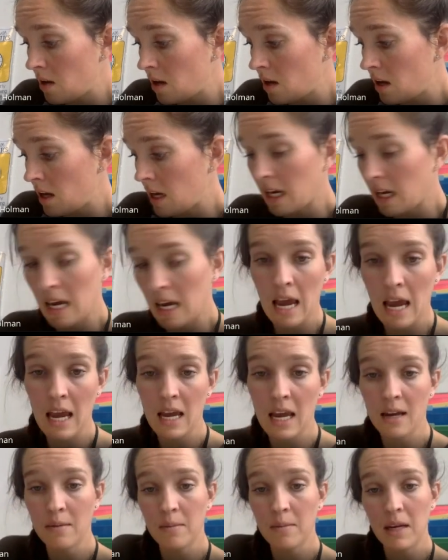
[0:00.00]
It
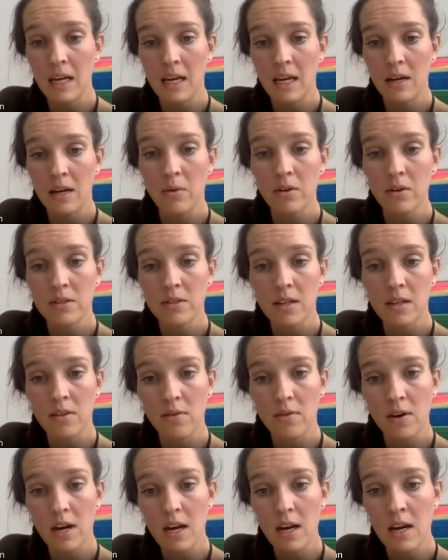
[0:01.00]
can be equal to
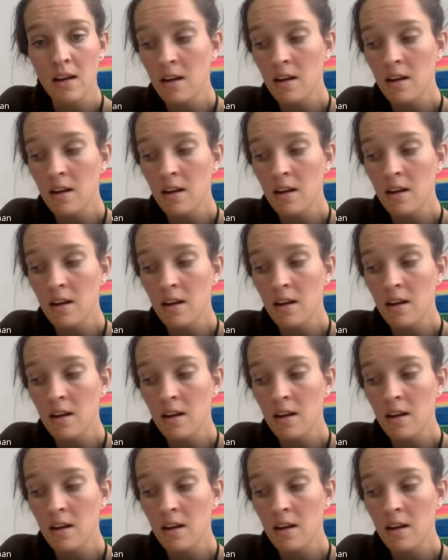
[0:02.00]
3